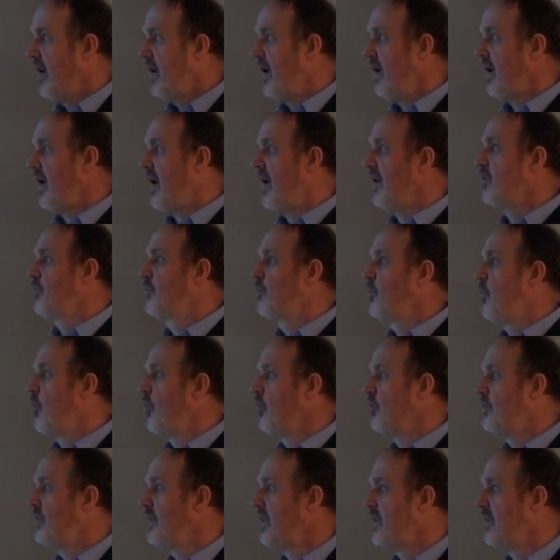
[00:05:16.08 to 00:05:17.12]
uh, health
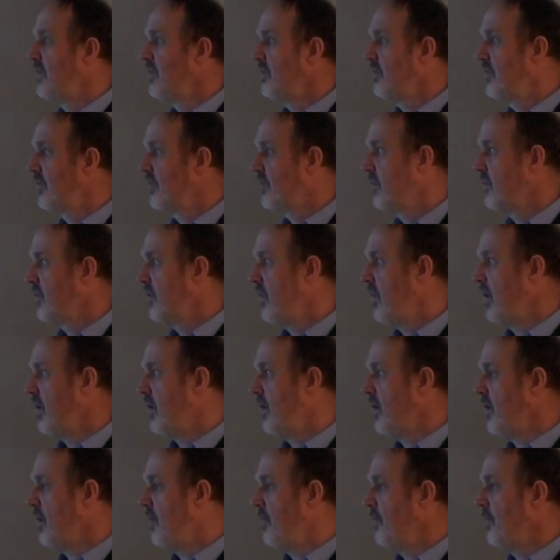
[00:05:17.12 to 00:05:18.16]
warnings,
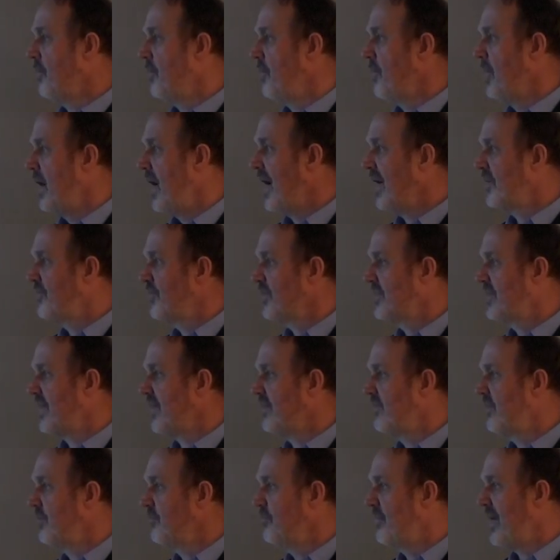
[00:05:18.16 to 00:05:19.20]
um,
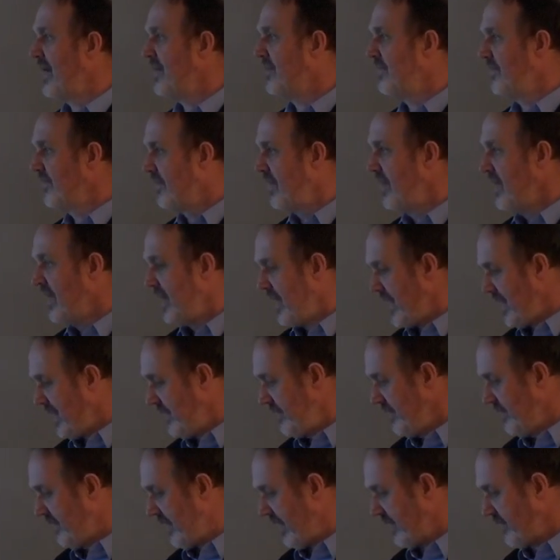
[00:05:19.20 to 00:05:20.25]
advertising bans,
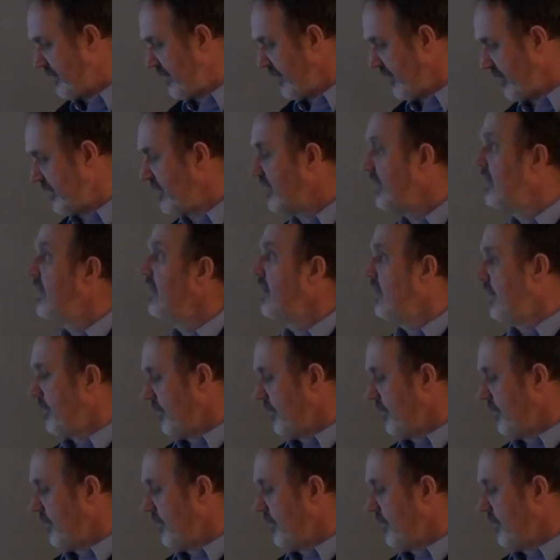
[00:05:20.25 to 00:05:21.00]
and taxes.